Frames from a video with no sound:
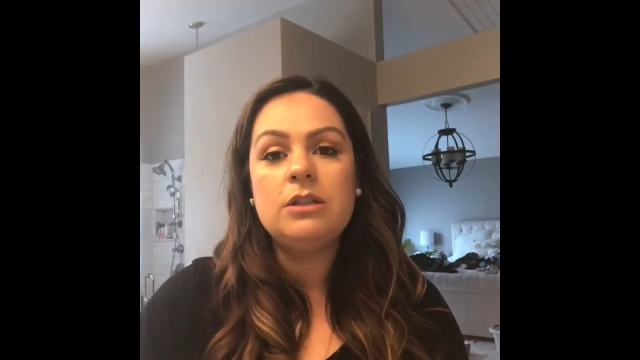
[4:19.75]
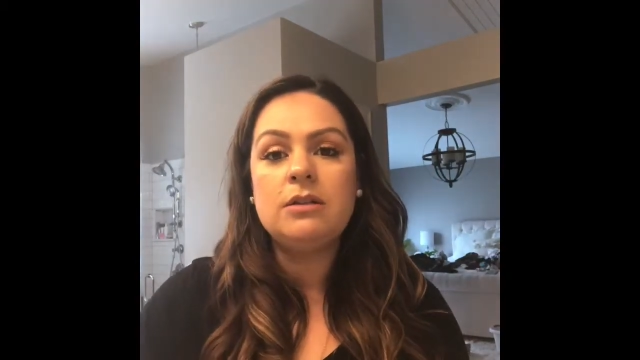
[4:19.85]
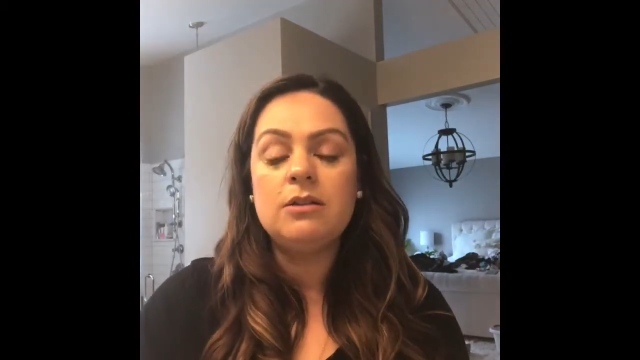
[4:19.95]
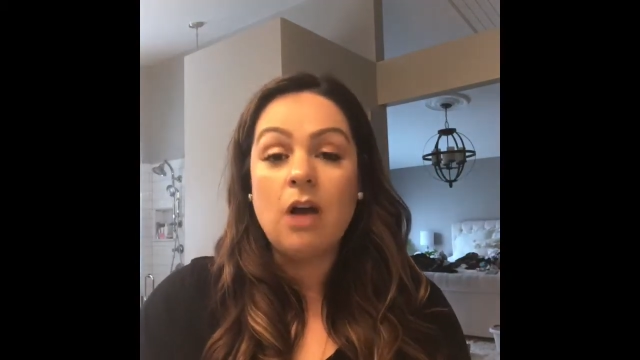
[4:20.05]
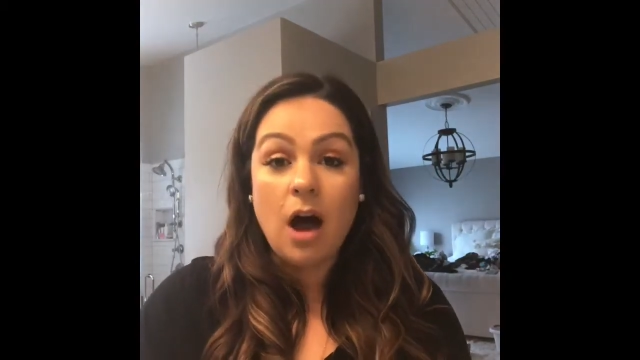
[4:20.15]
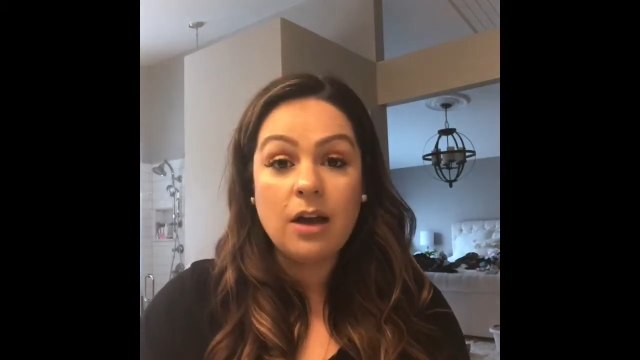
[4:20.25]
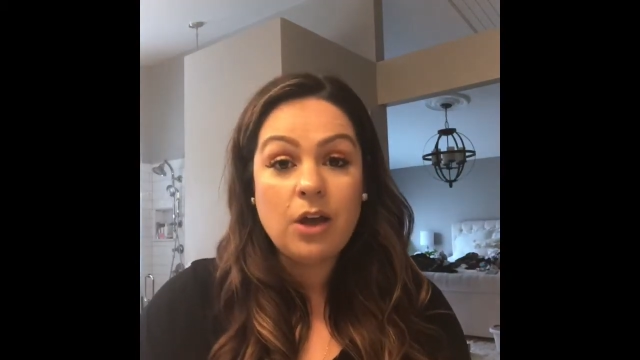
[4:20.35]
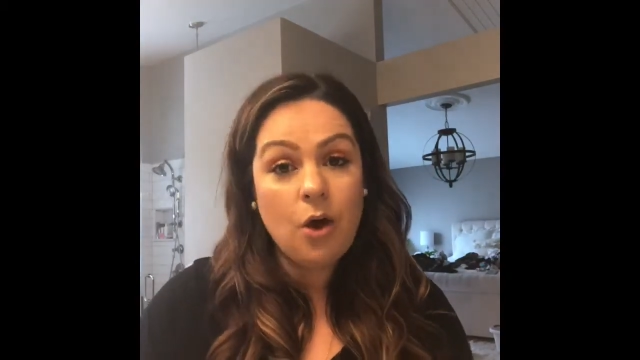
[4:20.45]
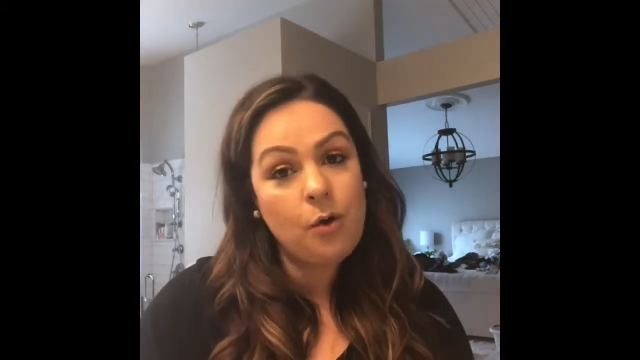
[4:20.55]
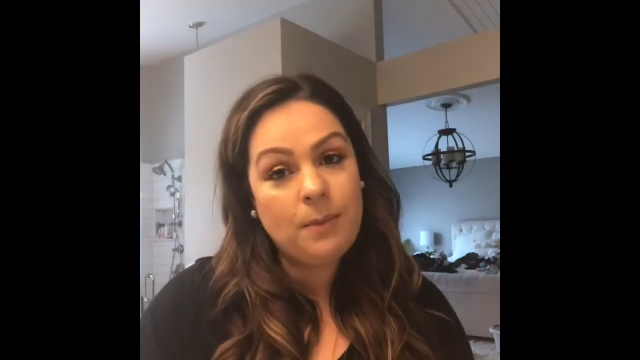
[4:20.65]
not
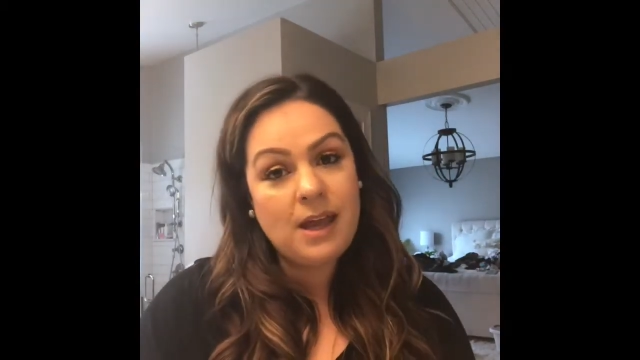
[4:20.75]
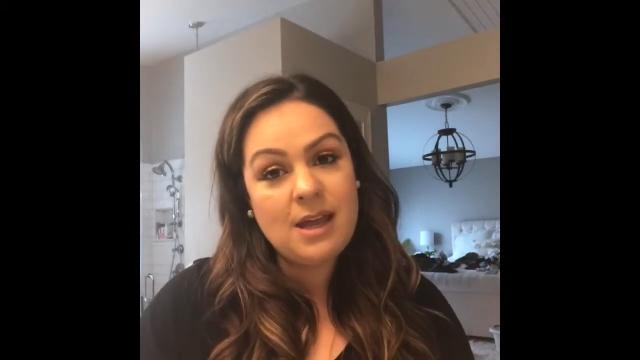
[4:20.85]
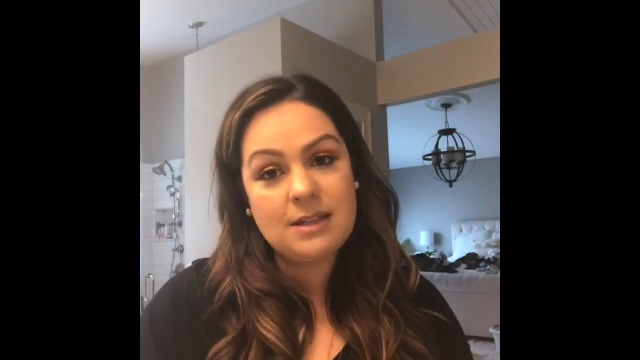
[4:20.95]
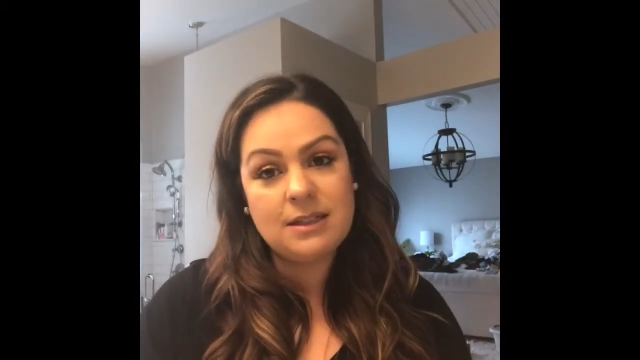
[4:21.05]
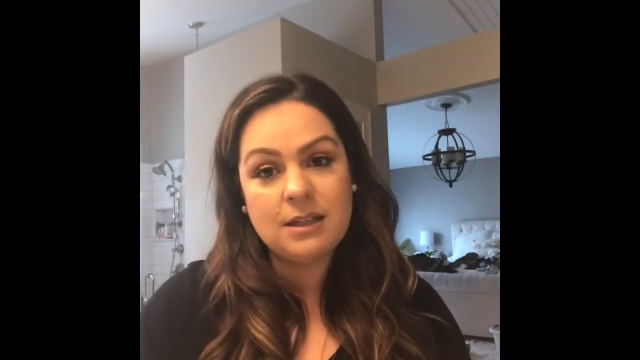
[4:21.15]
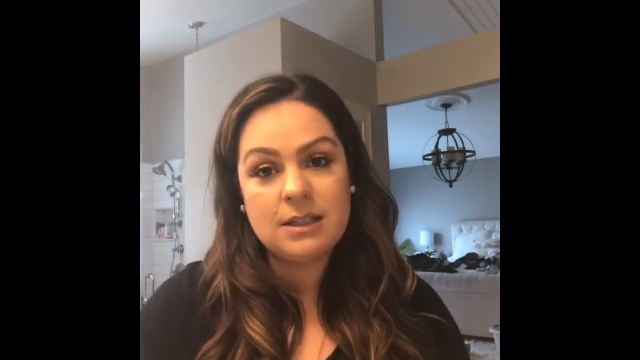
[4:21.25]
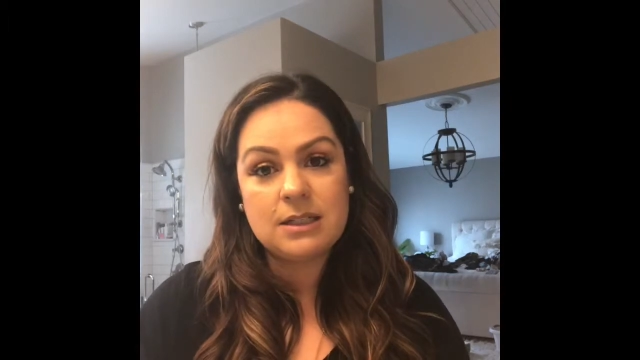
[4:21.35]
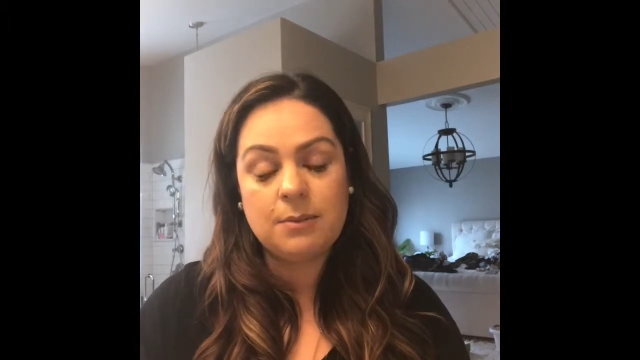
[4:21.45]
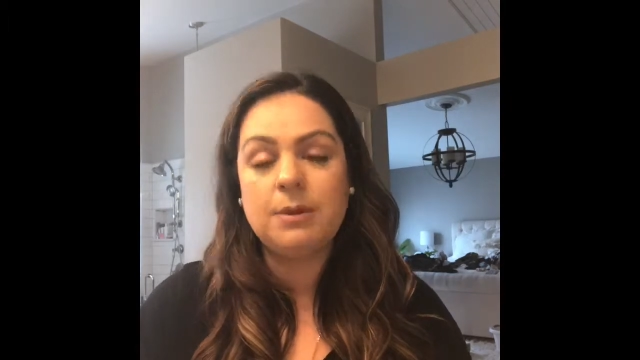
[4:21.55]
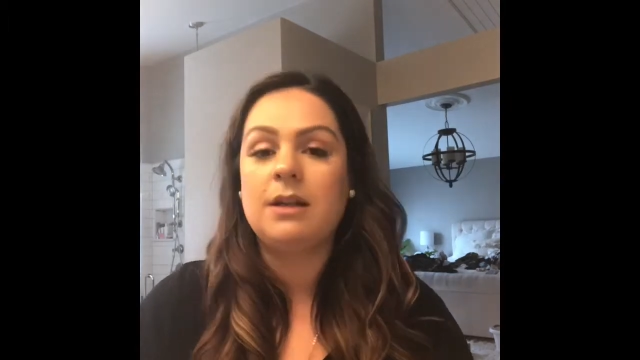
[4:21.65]
comb it until
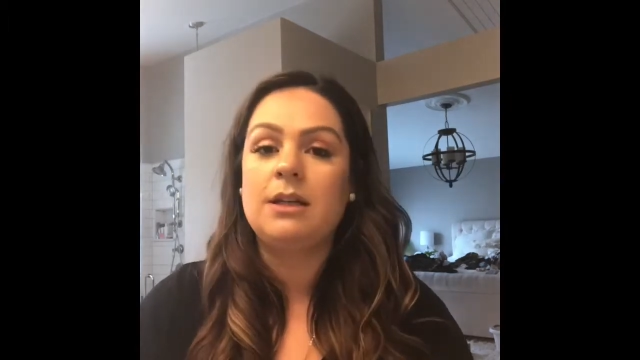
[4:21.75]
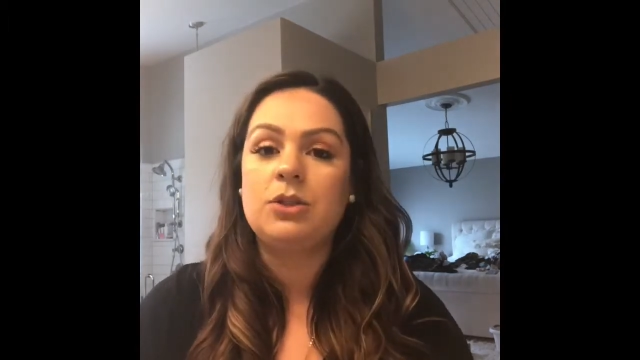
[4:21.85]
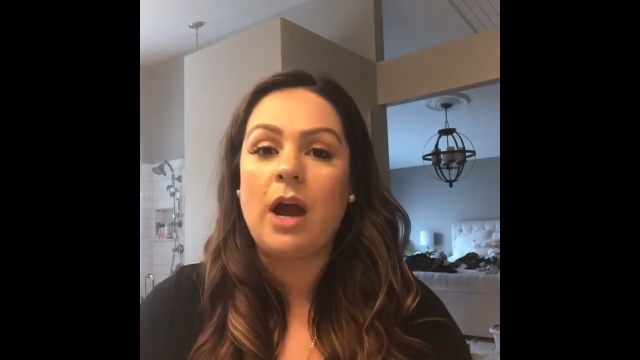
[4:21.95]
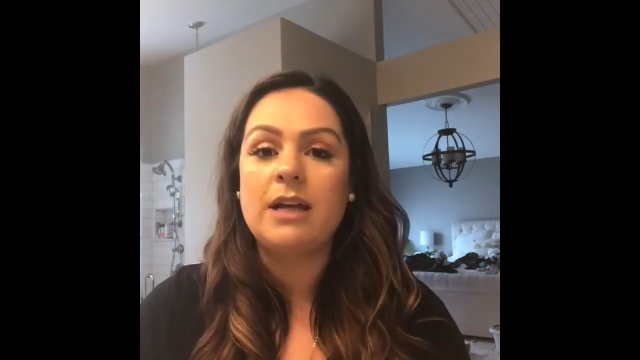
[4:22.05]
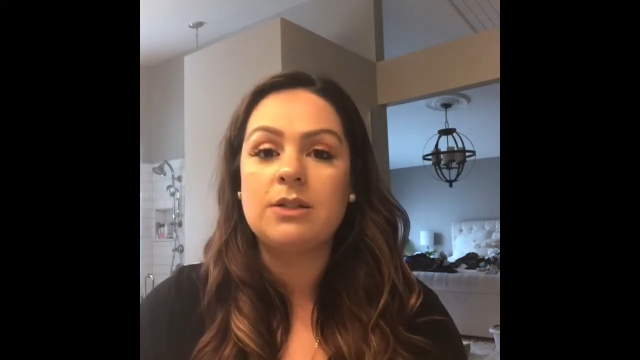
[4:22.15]
it's completely dry.